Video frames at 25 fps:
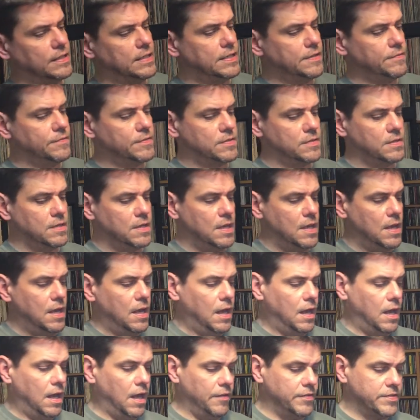sleeves.
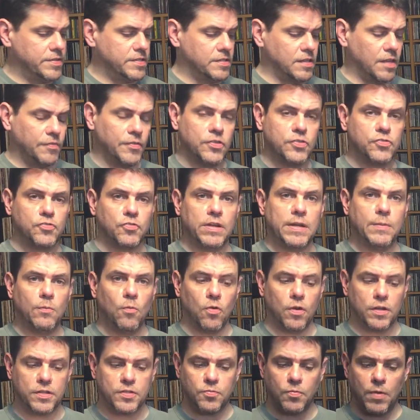Uh, this is on the
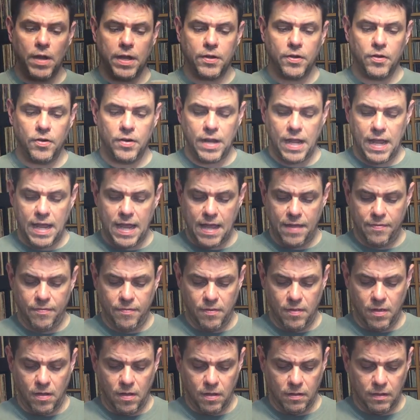DreamWorks record
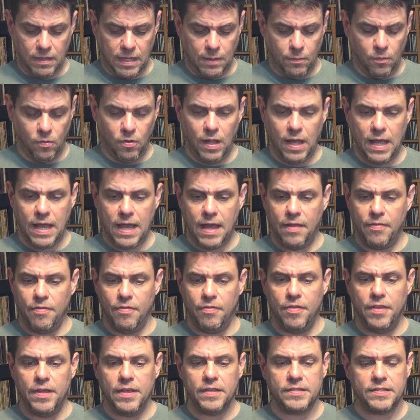and uh, label,
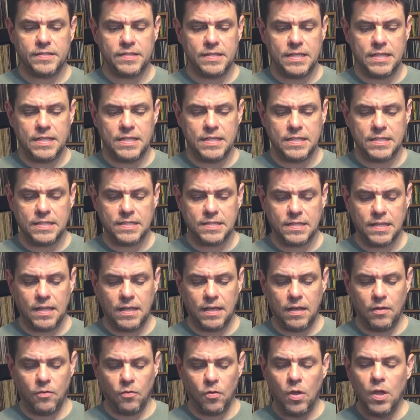and this is
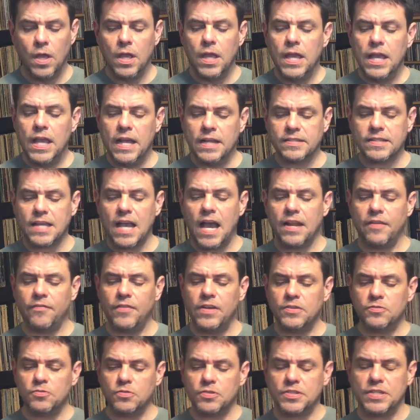uh, it's kind
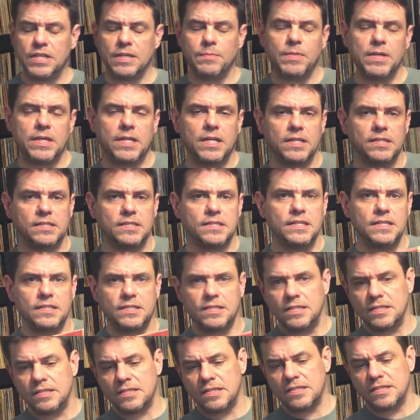of interesting because
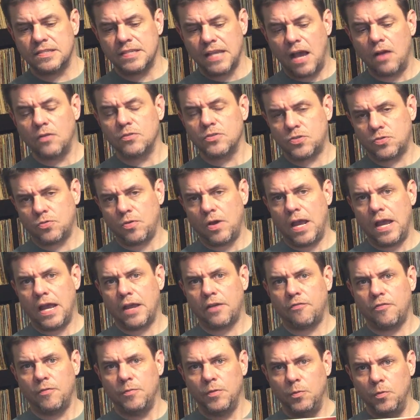this is a
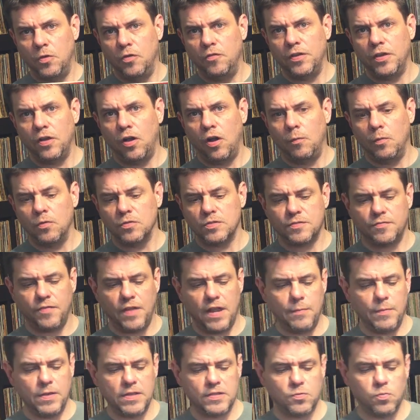soundtrack from the movie
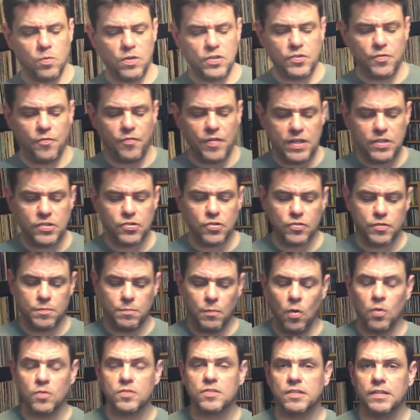Almost Famous, which
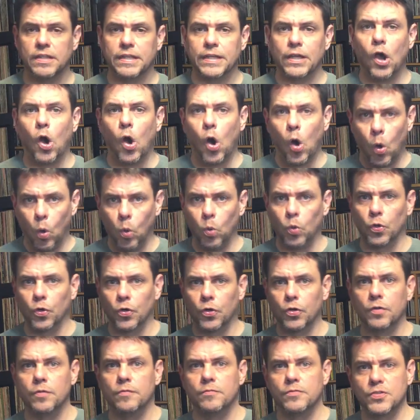features mostly
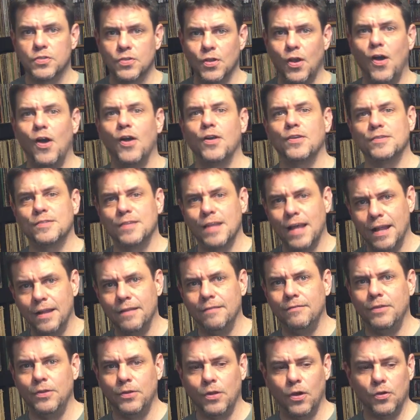older songs
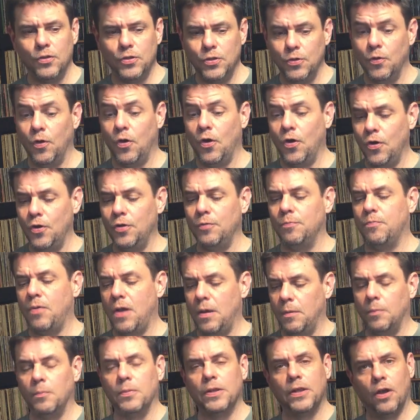that you know you
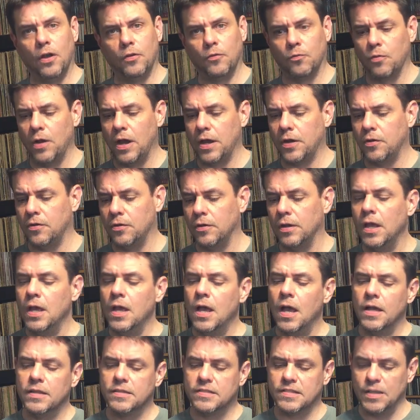heard probably on record.
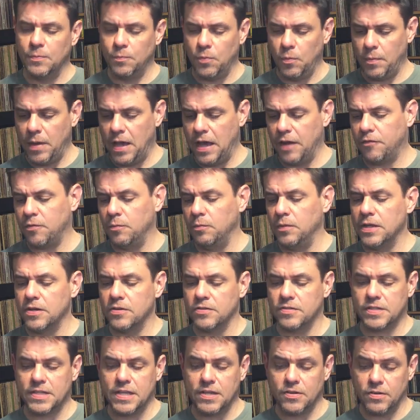Simple Man from
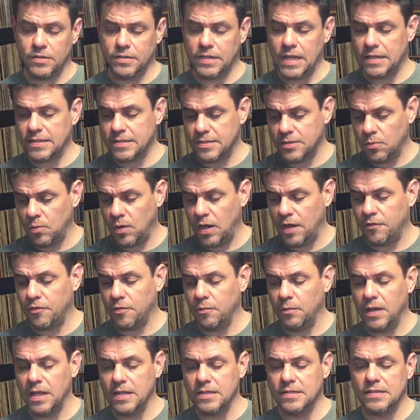Lynyrd Skynyrd, That's the Way
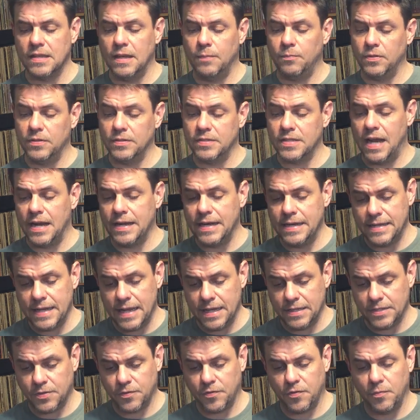from Led Zeppelin, Tiny
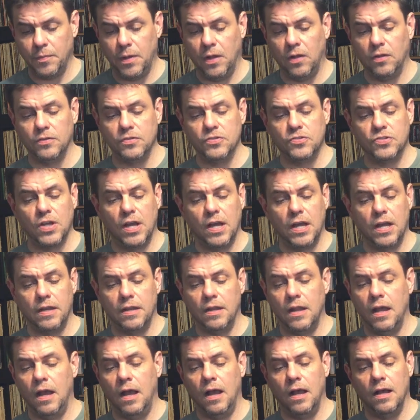Dancer from Elton
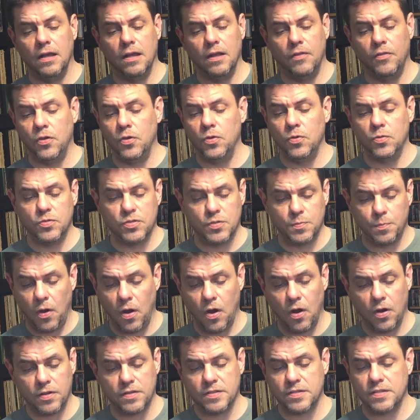John, uh, The Who
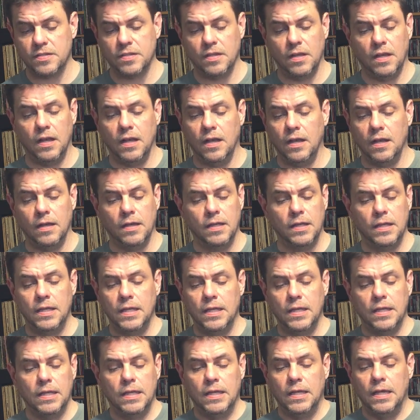Sparks. Uh,
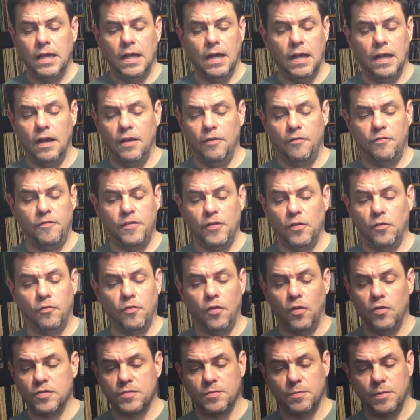uh,
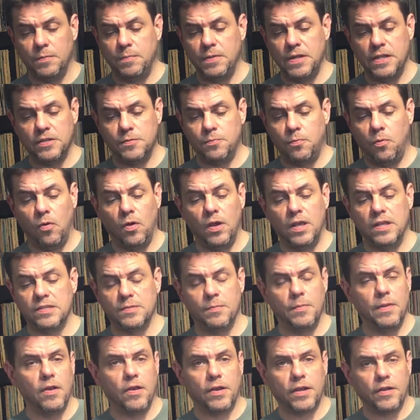Feel Flows from the Beach
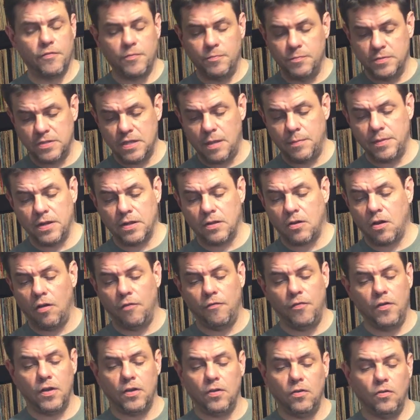Boys, America from Simon and
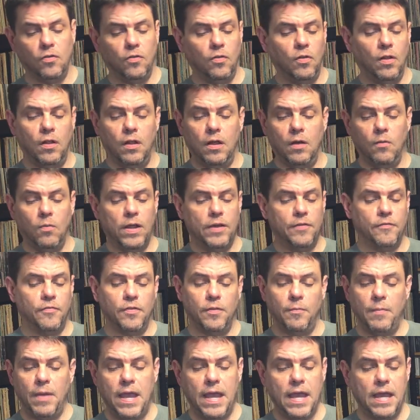Garfunkel, uh,
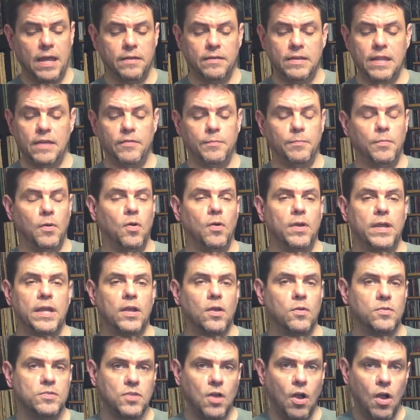Waiting for the Man, David
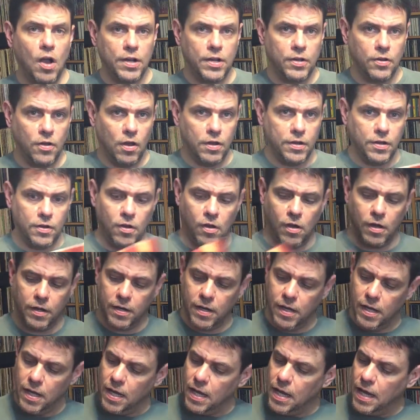Bowie. It goes on and on and
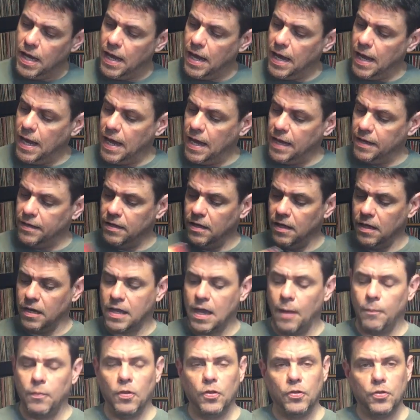on and
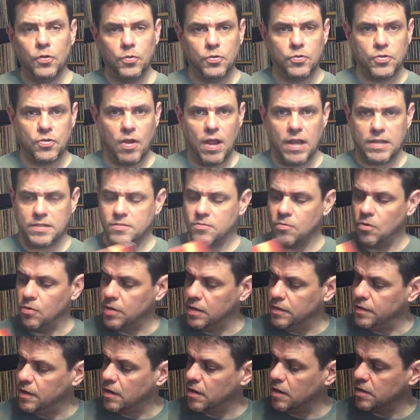a couple of new tracks
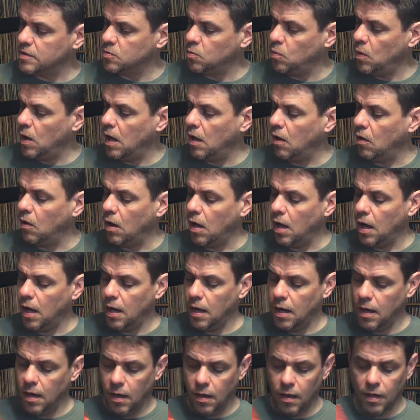thrown in there as well.
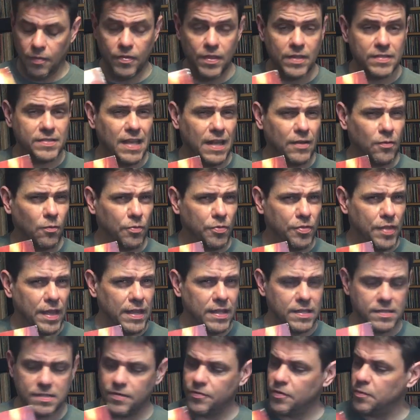Uh, this I don't
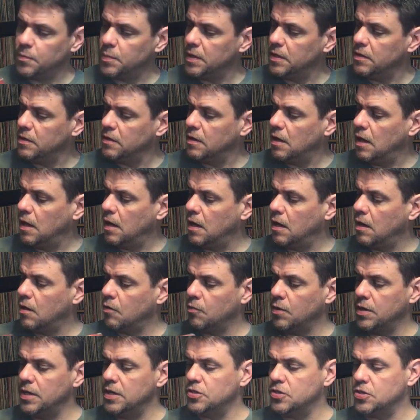think has ever been
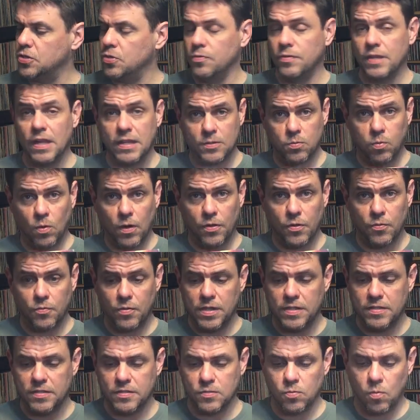uh, reissued, and that's one of
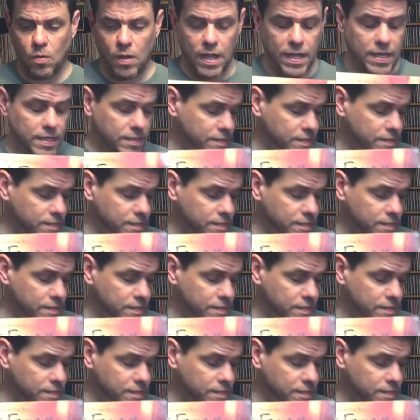the reasons